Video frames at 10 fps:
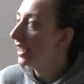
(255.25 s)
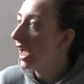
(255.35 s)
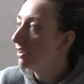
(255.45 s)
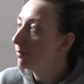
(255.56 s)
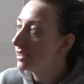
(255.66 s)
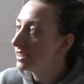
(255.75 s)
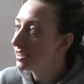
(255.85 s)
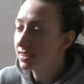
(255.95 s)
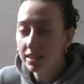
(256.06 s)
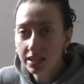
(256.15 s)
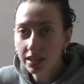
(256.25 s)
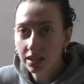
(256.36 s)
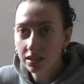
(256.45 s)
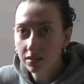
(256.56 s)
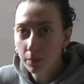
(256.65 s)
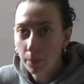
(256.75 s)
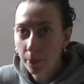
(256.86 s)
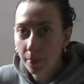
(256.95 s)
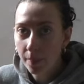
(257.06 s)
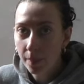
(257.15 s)
I've been sitting,
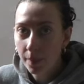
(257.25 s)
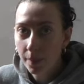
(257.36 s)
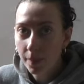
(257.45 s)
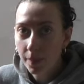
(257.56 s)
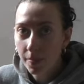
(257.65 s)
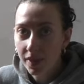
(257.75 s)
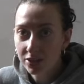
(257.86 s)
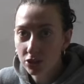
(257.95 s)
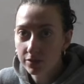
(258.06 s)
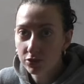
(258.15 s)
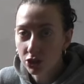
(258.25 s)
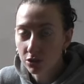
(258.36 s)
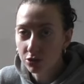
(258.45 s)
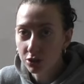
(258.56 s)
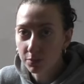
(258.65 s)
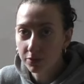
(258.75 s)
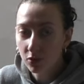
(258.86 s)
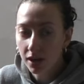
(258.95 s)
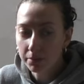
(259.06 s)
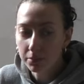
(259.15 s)
I should have showed you
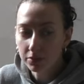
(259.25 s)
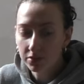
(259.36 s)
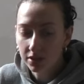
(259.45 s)
before I moved